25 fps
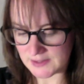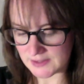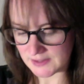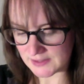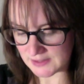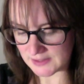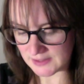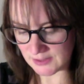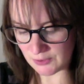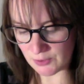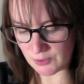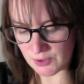
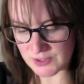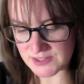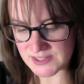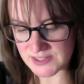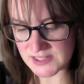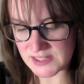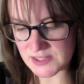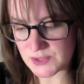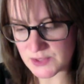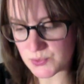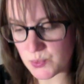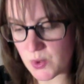Now, I
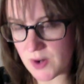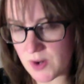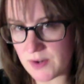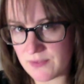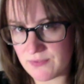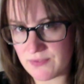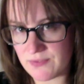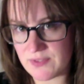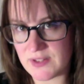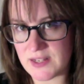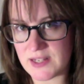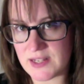did one
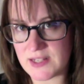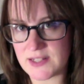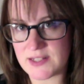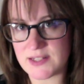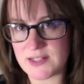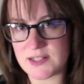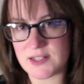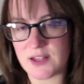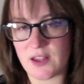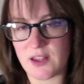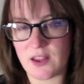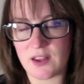of
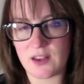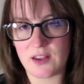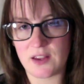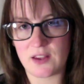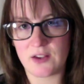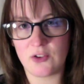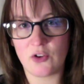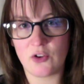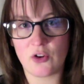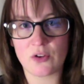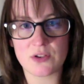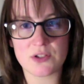these
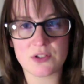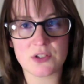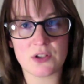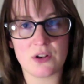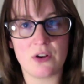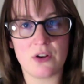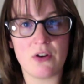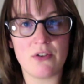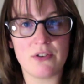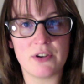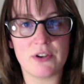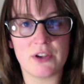not so
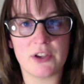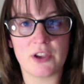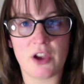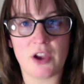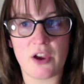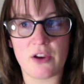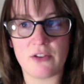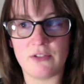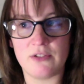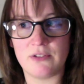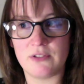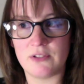long
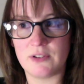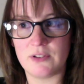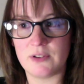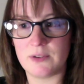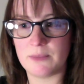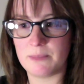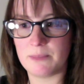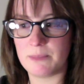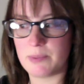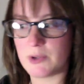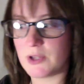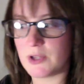ago,
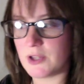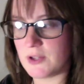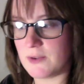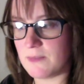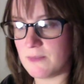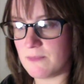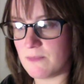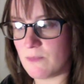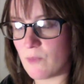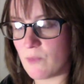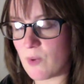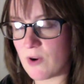but
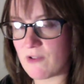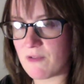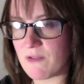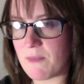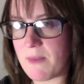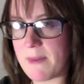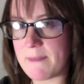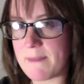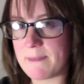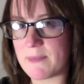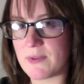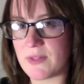you will
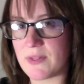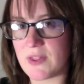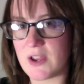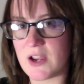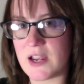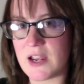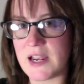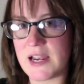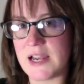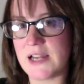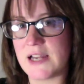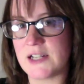remember that
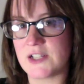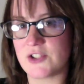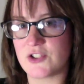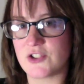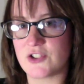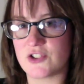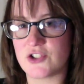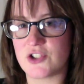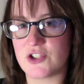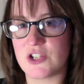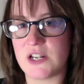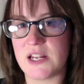I
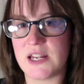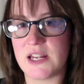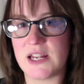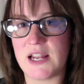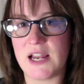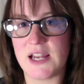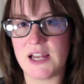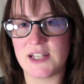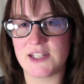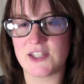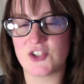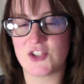actually
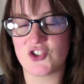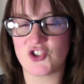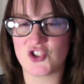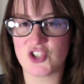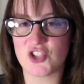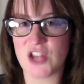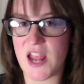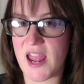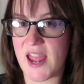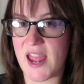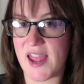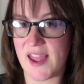had to
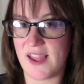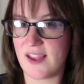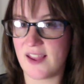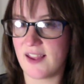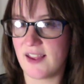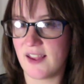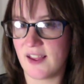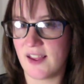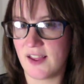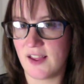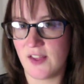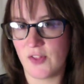share
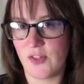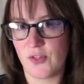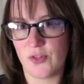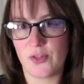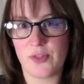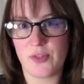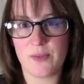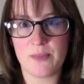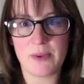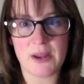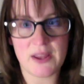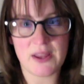
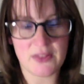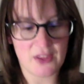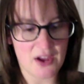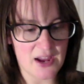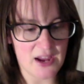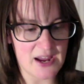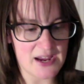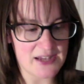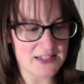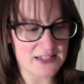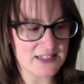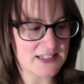the beer that I
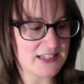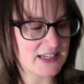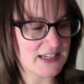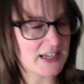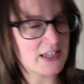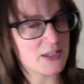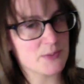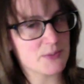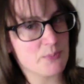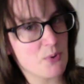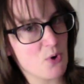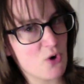had. I didn't
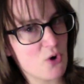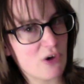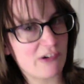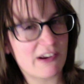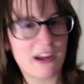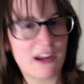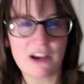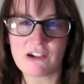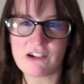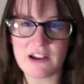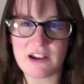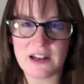get to pour
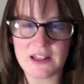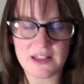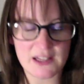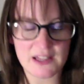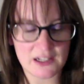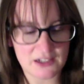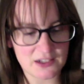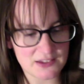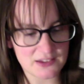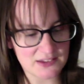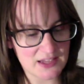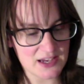it or
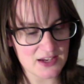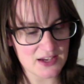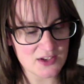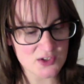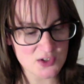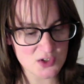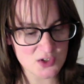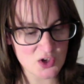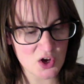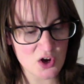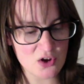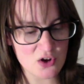anything like that.
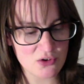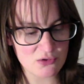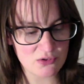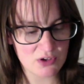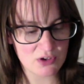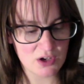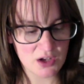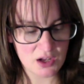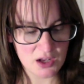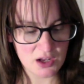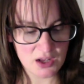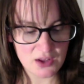So
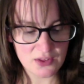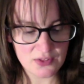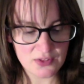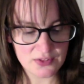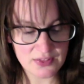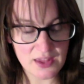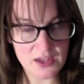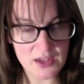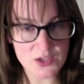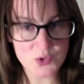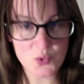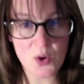
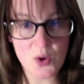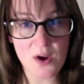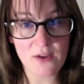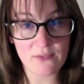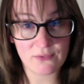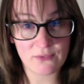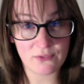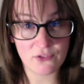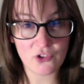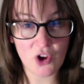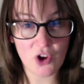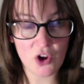that's why
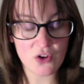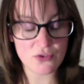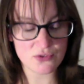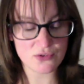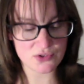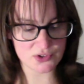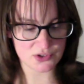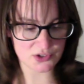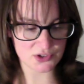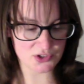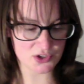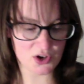I've
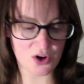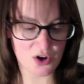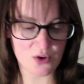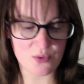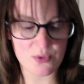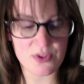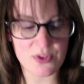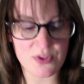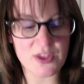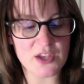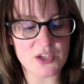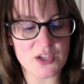chosen to go
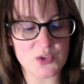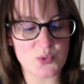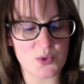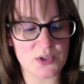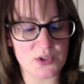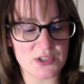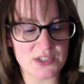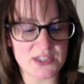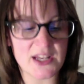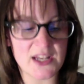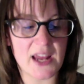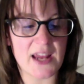with this
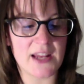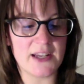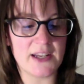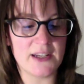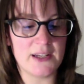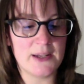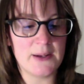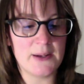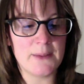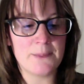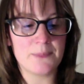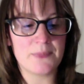one today.
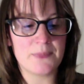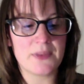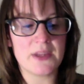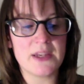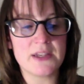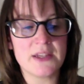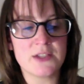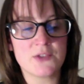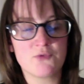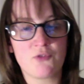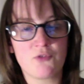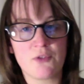
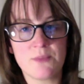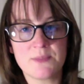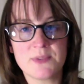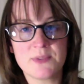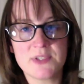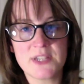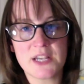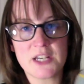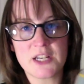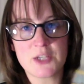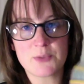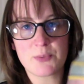It's from
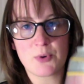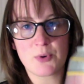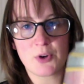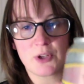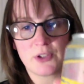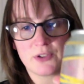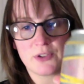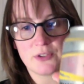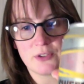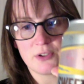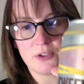Sixpoint